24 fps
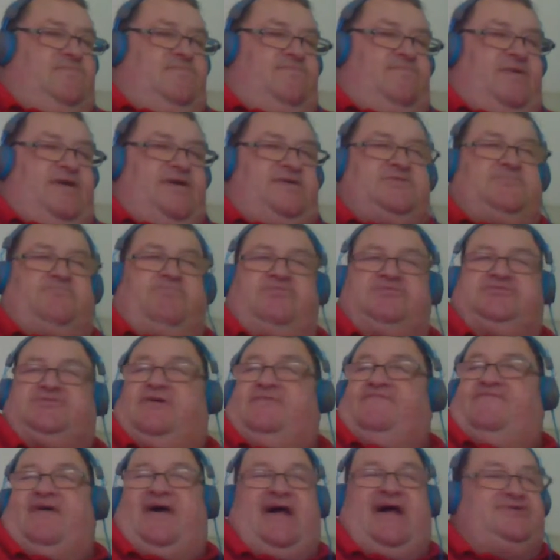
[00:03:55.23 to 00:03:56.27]
we will
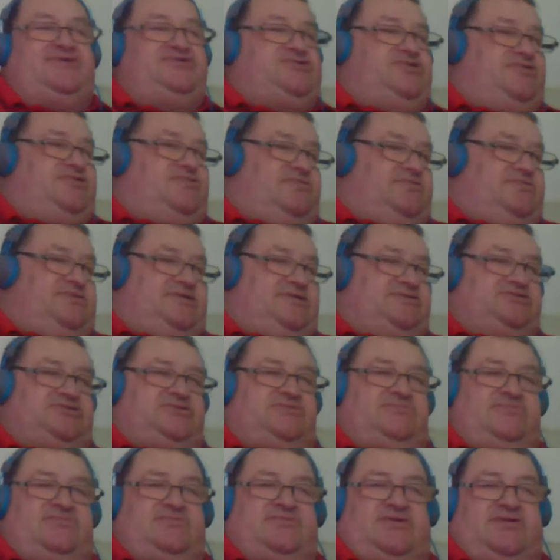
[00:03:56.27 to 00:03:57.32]
have Angela on at
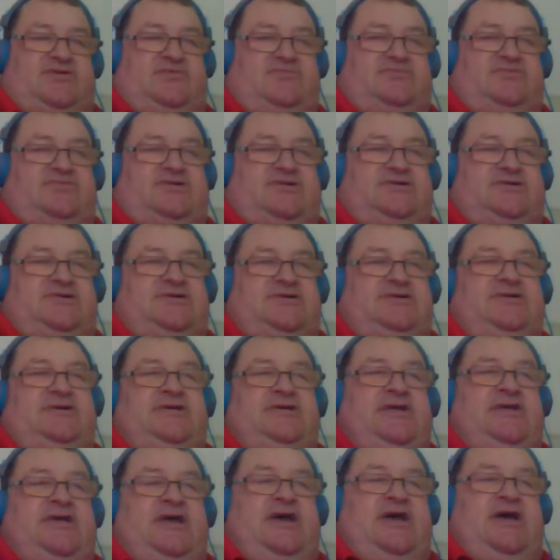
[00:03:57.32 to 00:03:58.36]
2 o'clock.
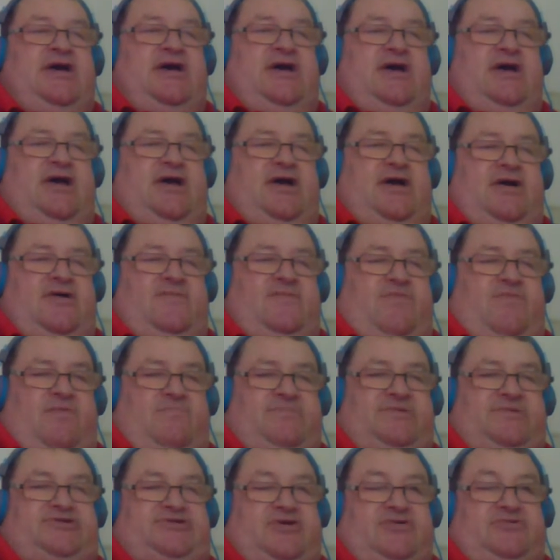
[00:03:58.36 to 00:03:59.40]
What
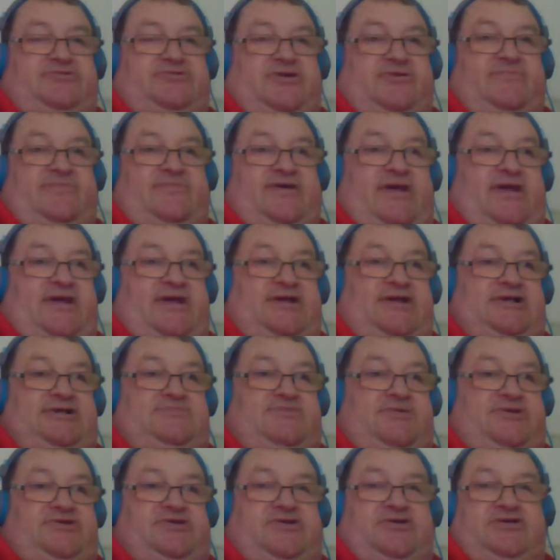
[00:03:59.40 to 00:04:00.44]
we do is
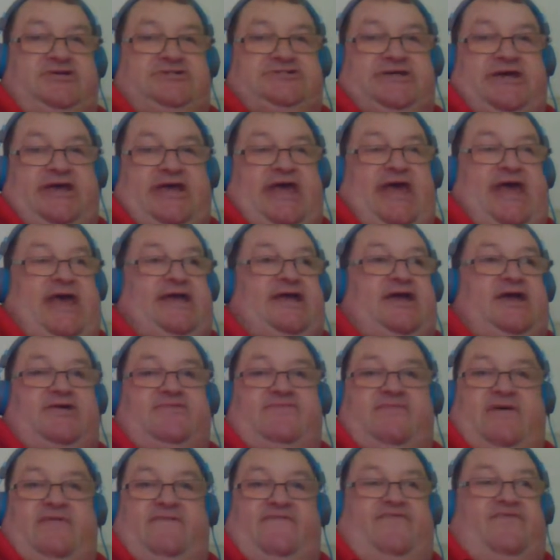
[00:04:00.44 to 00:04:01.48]
we use it and go
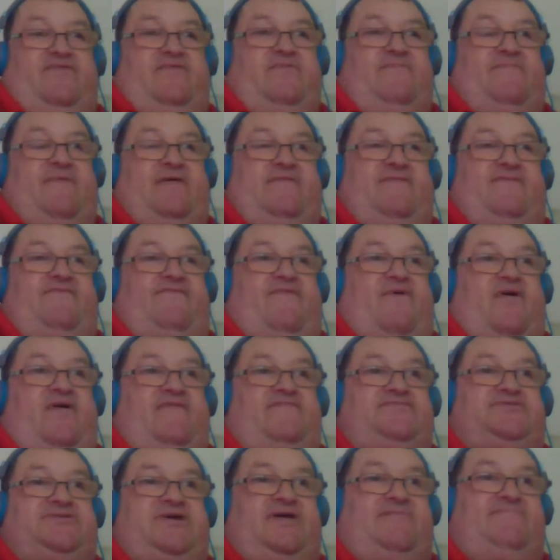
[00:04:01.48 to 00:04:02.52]
around for about
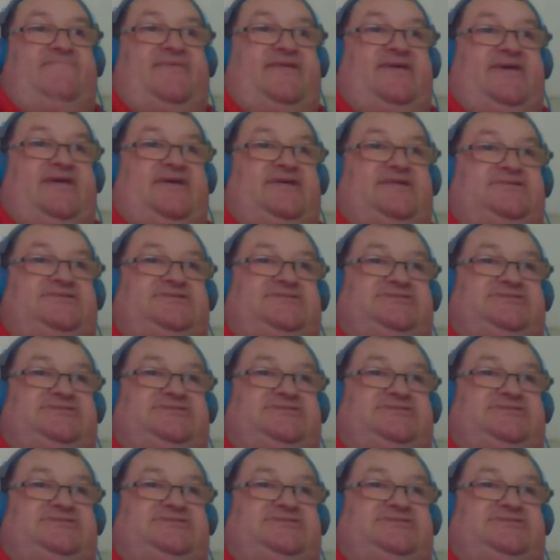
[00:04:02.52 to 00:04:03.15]
5-10 minutes,